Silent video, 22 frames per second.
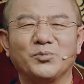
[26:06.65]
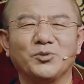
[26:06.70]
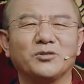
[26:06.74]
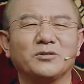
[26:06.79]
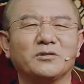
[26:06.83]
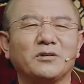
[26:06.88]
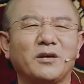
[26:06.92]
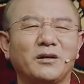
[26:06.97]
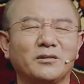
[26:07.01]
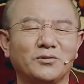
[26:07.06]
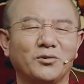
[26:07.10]

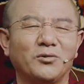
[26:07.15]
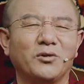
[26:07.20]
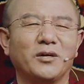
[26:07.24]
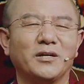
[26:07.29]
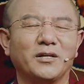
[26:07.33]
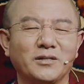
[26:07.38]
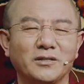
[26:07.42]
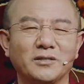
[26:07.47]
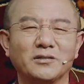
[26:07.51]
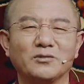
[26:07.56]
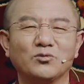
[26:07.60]
All the
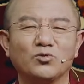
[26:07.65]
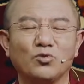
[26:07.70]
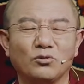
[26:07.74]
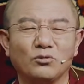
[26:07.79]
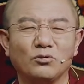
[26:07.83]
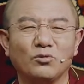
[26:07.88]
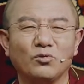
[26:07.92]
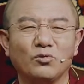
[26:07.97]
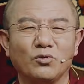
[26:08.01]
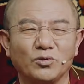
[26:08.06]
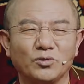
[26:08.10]
sentient beings,
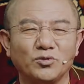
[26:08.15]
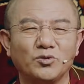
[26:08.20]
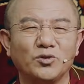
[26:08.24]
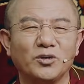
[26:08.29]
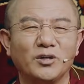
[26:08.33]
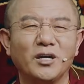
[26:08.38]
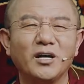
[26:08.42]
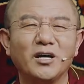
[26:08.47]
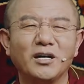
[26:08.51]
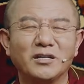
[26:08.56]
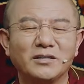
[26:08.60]
they
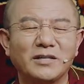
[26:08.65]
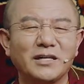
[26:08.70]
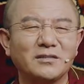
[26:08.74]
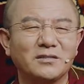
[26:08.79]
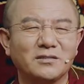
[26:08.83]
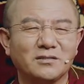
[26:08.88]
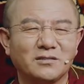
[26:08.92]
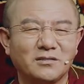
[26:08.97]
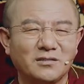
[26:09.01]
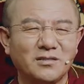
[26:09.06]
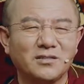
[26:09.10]
already
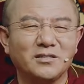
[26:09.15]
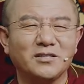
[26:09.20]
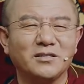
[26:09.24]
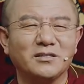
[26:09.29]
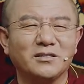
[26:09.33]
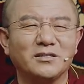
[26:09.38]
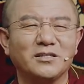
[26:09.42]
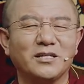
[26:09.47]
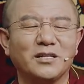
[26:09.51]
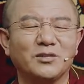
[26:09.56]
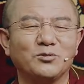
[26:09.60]
have the
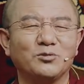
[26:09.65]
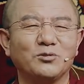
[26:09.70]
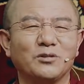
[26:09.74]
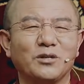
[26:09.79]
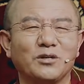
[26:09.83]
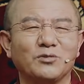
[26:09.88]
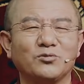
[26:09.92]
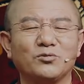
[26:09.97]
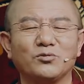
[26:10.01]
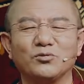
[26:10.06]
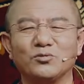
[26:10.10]
Buddha
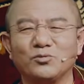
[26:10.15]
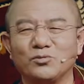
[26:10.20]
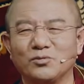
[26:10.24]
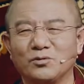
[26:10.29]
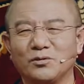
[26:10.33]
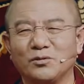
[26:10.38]
nature.